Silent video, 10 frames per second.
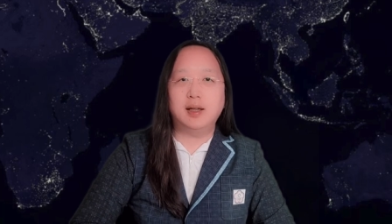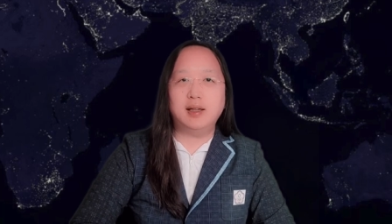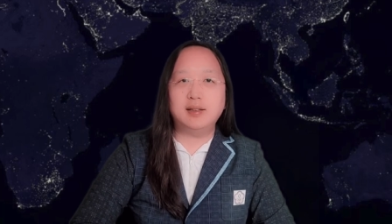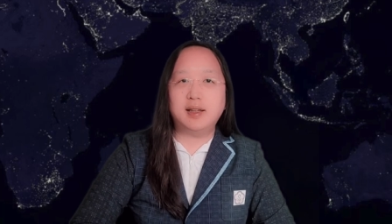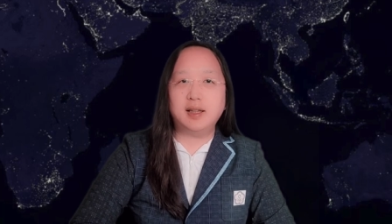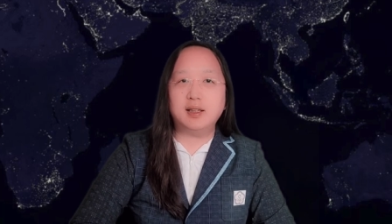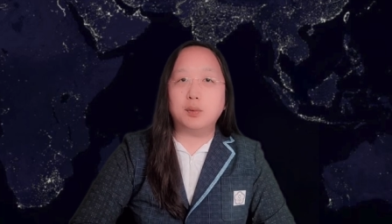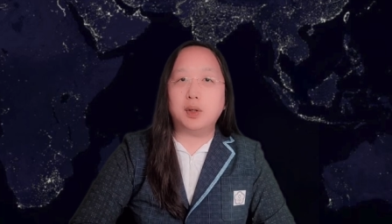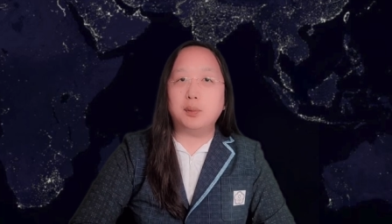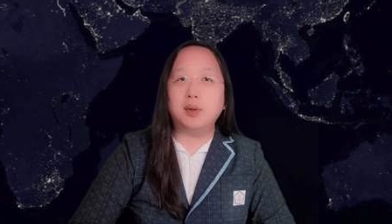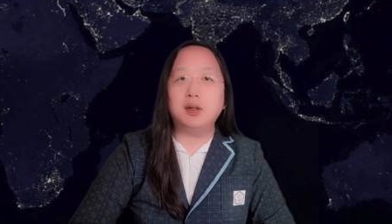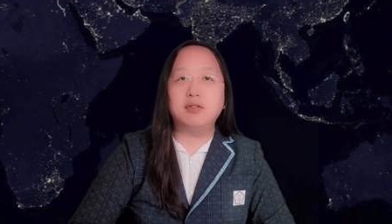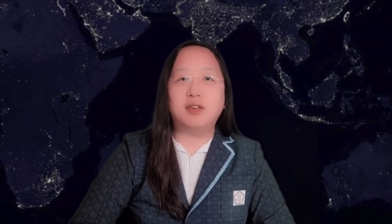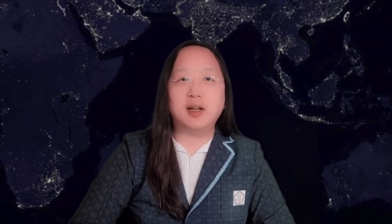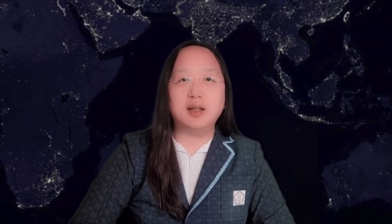Indeed, we will
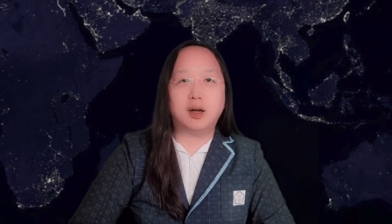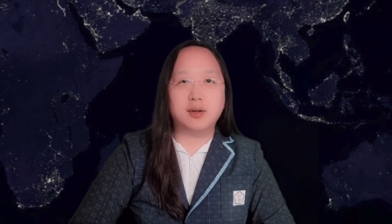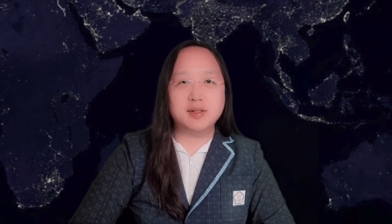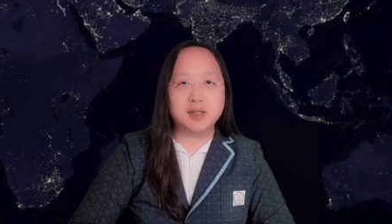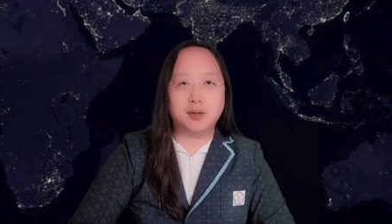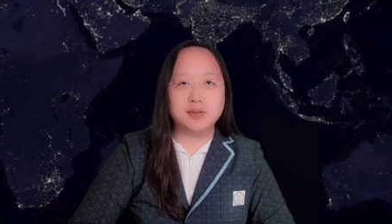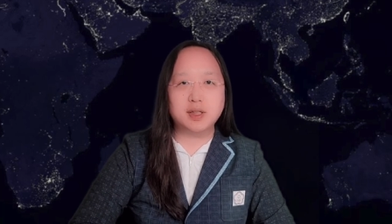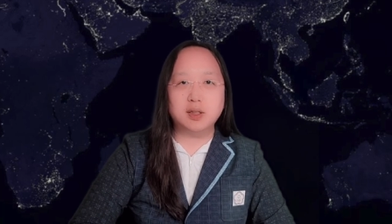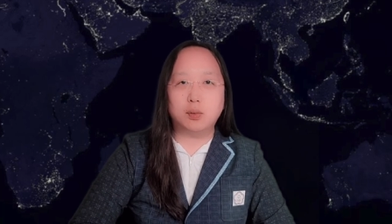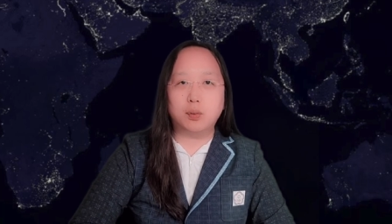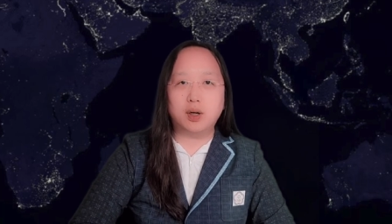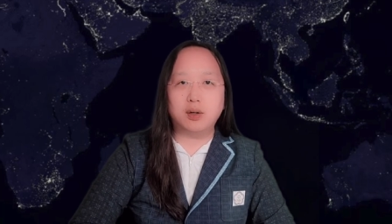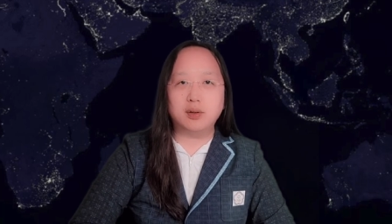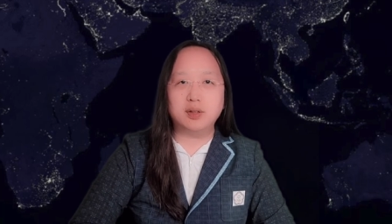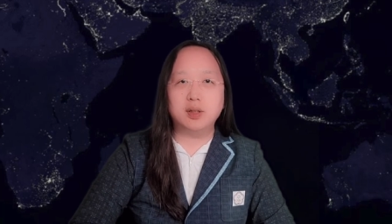find ourselves in a
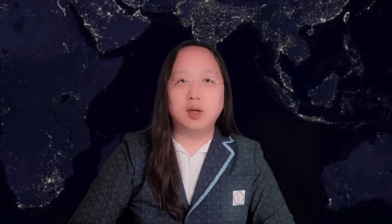world